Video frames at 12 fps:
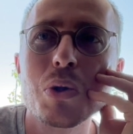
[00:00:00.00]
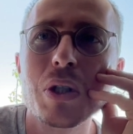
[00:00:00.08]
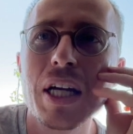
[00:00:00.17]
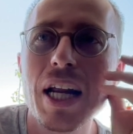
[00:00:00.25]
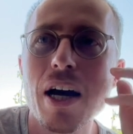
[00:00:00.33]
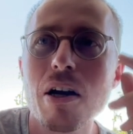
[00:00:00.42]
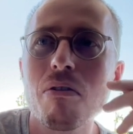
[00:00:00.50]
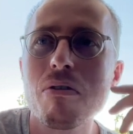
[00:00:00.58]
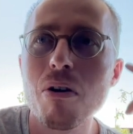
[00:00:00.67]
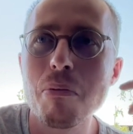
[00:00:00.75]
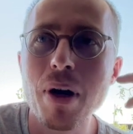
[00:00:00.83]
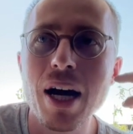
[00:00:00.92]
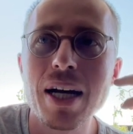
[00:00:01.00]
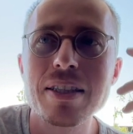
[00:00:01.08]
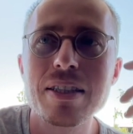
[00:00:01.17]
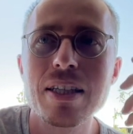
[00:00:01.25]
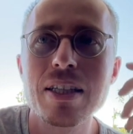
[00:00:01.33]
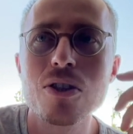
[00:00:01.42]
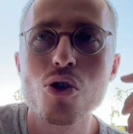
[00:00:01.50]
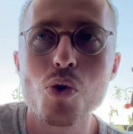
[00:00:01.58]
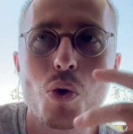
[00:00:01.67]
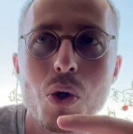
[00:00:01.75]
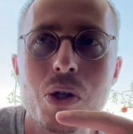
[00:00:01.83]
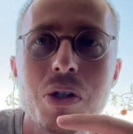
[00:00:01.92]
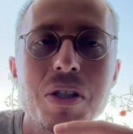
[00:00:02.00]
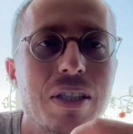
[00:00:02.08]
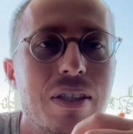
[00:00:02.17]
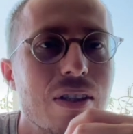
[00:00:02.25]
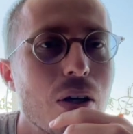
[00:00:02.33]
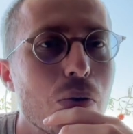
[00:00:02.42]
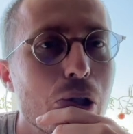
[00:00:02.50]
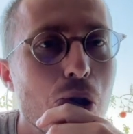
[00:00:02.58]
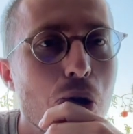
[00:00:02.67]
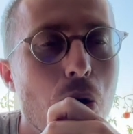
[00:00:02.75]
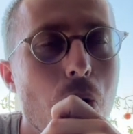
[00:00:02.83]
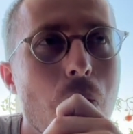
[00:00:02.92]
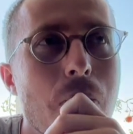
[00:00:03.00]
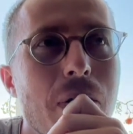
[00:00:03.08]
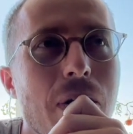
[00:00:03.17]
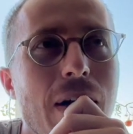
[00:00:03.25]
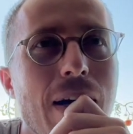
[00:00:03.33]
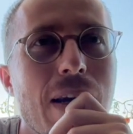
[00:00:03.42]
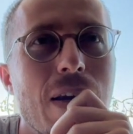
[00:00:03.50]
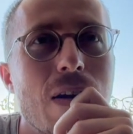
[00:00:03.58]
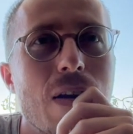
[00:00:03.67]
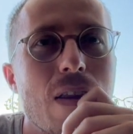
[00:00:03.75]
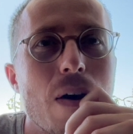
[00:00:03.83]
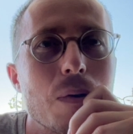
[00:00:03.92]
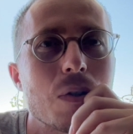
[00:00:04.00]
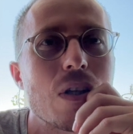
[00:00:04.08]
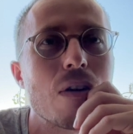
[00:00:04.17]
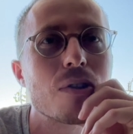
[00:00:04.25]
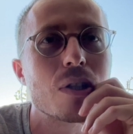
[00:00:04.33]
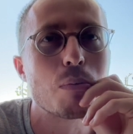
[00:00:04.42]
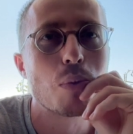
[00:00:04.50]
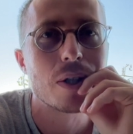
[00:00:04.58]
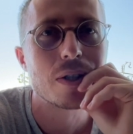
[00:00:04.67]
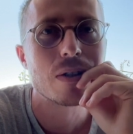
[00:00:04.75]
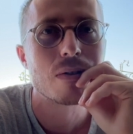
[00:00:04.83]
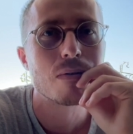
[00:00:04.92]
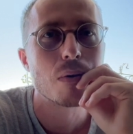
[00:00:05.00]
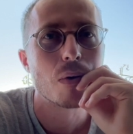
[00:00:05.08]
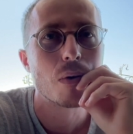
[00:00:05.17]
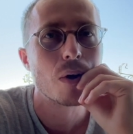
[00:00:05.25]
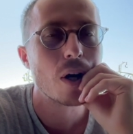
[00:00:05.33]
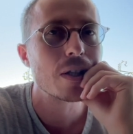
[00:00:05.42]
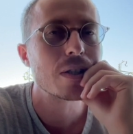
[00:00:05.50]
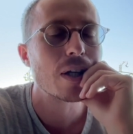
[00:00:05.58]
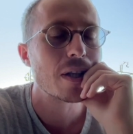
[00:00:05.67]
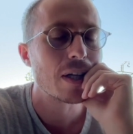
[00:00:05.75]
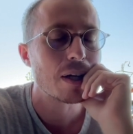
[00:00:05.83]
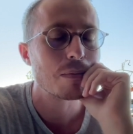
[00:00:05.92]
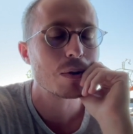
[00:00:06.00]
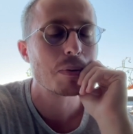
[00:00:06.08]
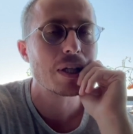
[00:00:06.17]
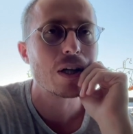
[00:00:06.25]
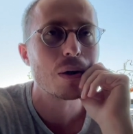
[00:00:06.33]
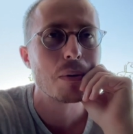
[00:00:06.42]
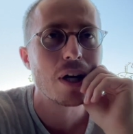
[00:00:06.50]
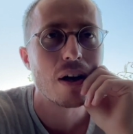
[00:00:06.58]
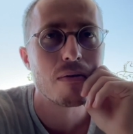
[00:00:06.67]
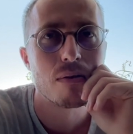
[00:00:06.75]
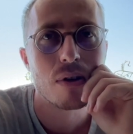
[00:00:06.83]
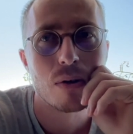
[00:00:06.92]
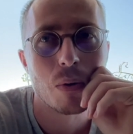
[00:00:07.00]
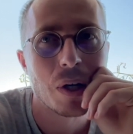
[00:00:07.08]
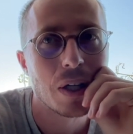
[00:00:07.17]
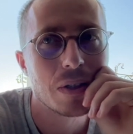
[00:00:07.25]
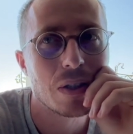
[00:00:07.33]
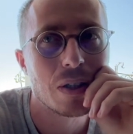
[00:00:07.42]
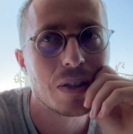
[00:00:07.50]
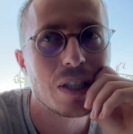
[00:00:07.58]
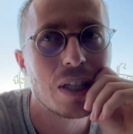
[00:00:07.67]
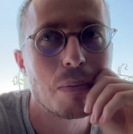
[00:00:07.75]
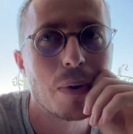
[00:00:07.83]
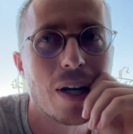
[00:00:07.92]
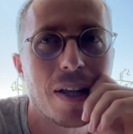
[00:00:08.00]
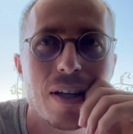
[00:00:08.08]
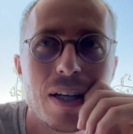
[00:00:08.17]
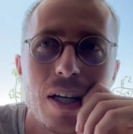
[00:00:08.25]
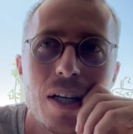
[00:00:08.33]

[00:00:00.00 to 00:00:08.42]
get out of our minds and enjoy the things that we do. And that was definitely present for us. I think I'm speaking on behalf of everyone else on the team, but I think